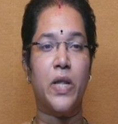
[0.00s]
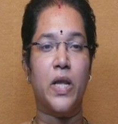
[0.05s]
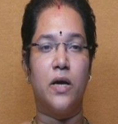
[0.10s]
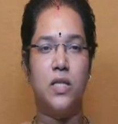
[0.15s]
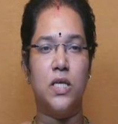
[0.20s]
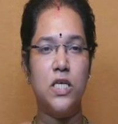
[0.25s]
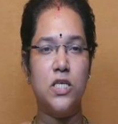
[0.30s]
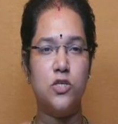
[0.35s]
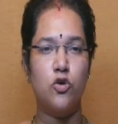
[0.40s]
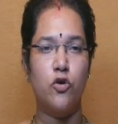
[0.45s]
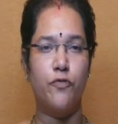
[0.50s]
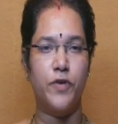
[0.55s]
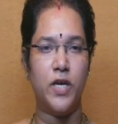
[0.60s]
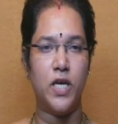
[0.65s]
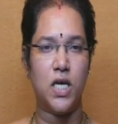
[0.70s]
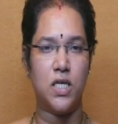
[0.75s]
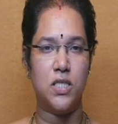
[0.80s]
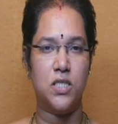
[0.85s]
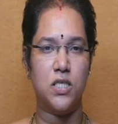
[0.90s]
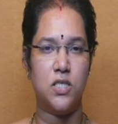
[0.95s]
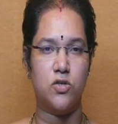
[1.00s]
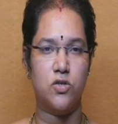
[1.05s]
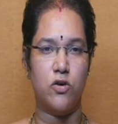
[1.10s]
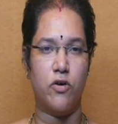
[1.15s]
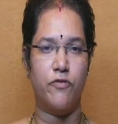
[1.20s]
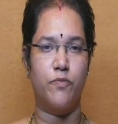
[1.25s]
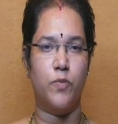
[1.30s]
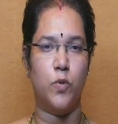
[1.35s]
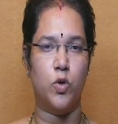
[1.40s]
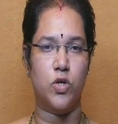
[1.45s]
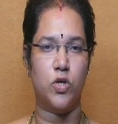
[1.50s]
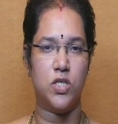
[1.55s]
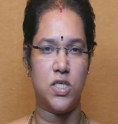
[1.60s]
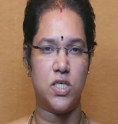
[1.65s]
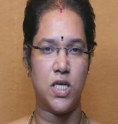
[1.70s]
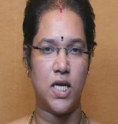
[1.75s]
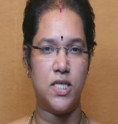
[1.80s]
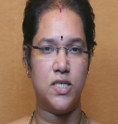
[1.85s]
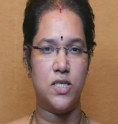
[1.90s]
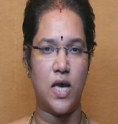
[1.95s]
These roofing consists of porous
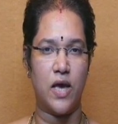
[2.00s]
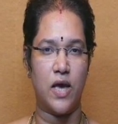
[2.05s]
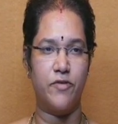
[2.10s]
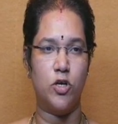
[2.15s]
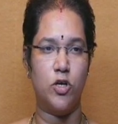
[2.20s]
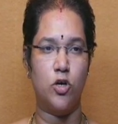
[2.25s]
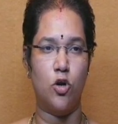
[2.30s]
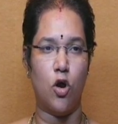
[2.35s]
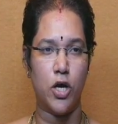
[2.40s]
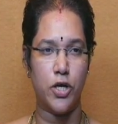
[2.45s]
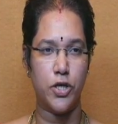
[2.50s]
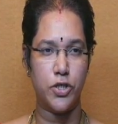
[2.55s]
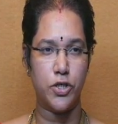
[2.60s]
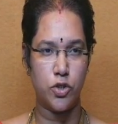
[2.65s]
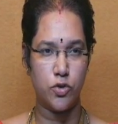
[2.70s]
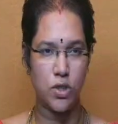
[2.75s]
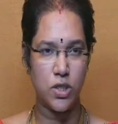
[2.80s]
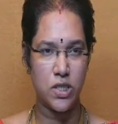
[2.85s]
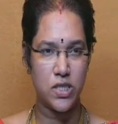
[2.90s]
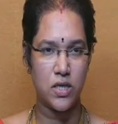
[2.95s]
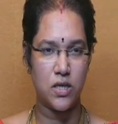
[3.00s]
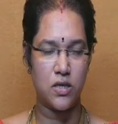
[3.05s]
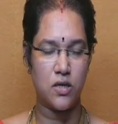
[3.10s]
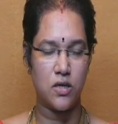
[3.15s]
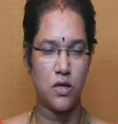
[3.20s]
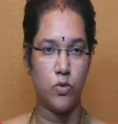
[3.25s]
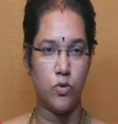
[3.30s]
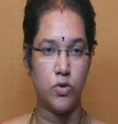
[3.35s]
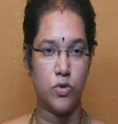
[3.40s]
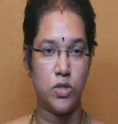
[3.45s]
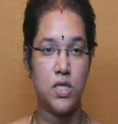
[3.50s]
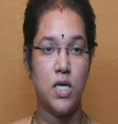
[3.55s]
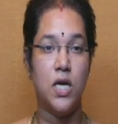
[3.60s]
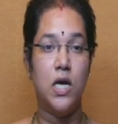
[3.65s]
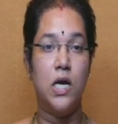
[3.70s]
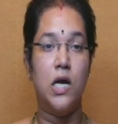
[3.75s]
tiles having longitudinal circular holes.